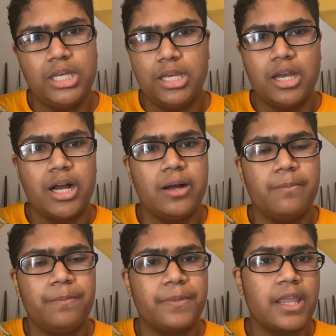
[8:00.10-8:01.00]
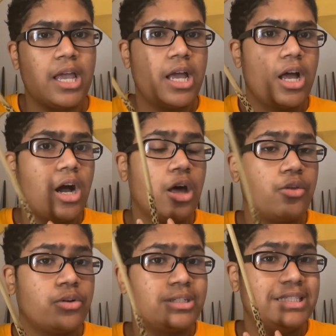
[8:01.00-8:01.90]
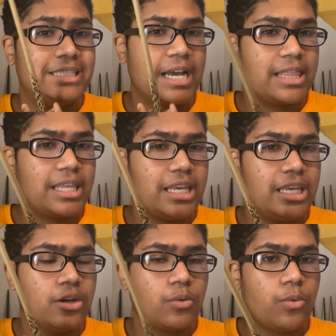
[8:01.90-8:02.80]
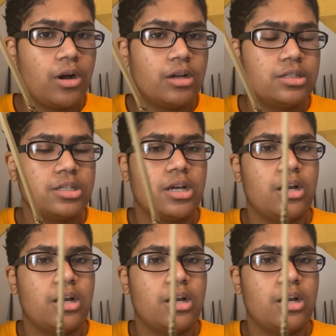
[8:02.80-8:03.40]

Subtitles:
the other Death Eater wand,